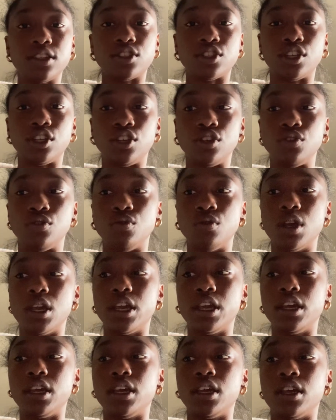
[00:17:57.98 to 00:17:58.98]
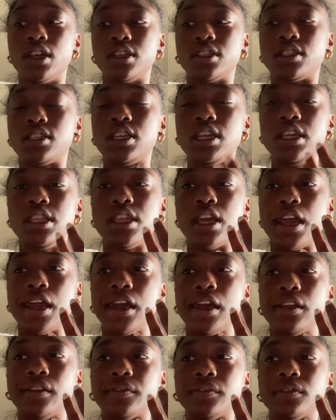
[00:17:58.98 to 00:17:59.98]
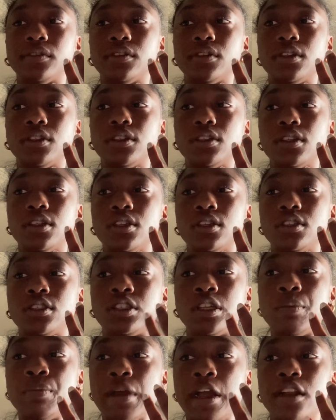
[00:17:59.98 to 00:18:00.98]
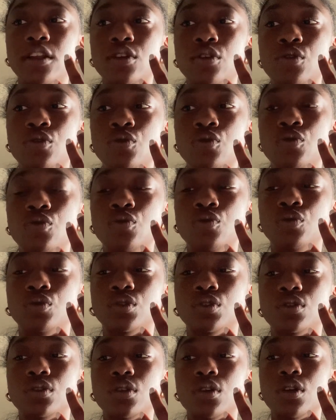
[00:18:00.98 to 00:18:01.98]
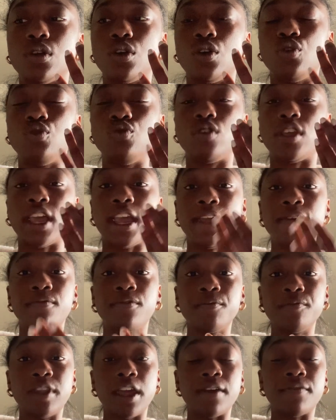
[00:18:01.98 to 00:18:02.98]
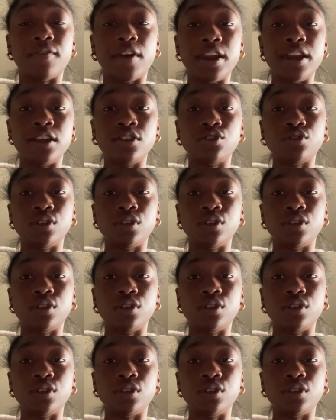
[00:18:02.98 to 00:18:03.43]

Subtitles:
to you see that somebody who came from that financial